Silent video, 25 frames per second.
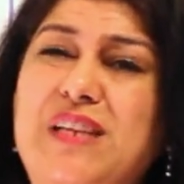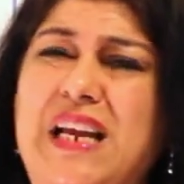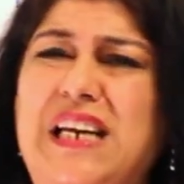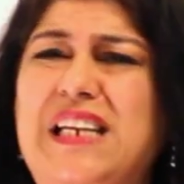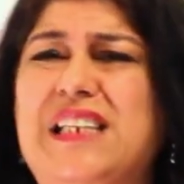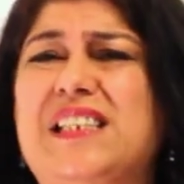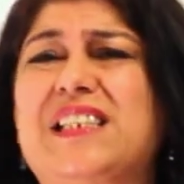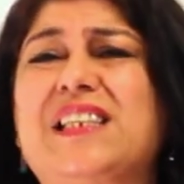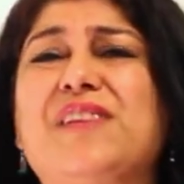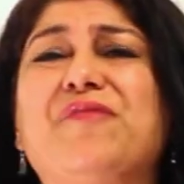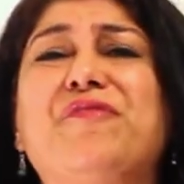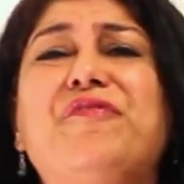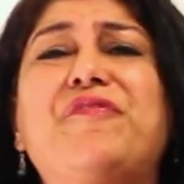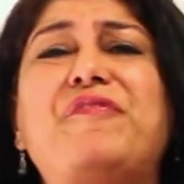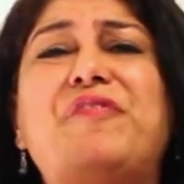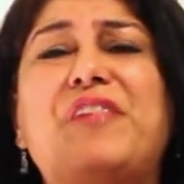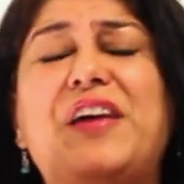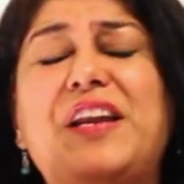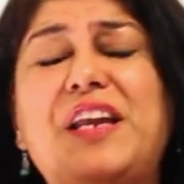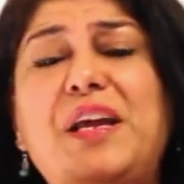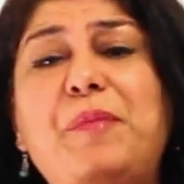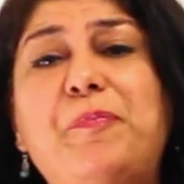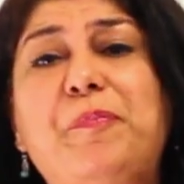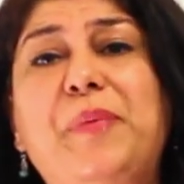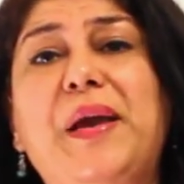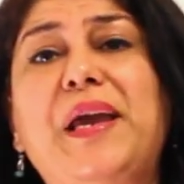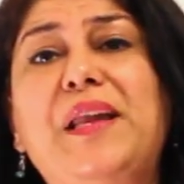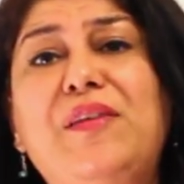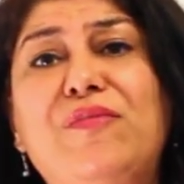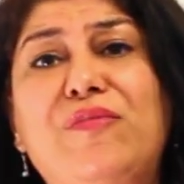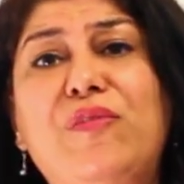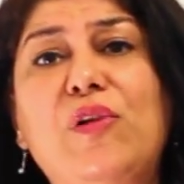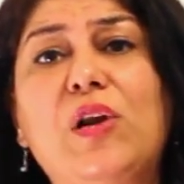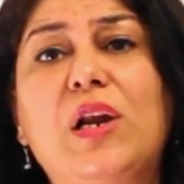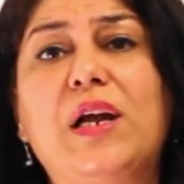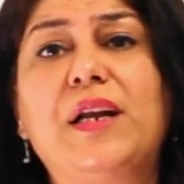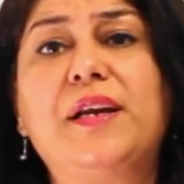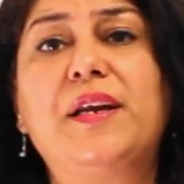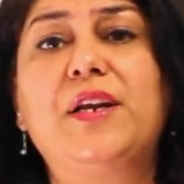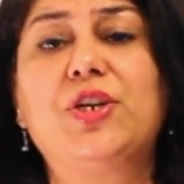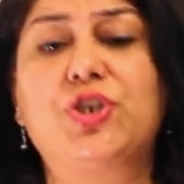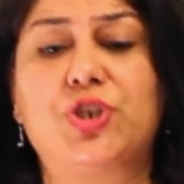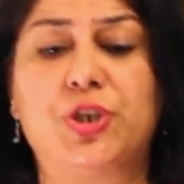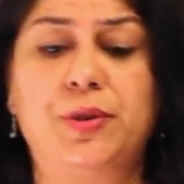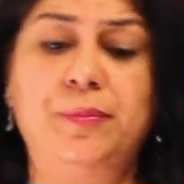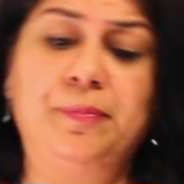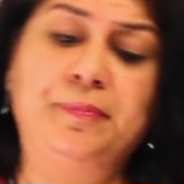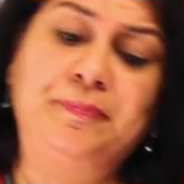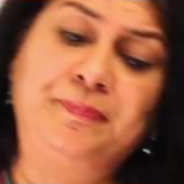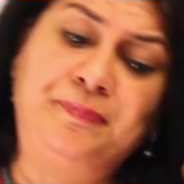And it's a very painful
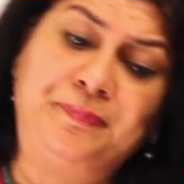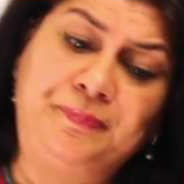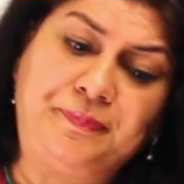condition.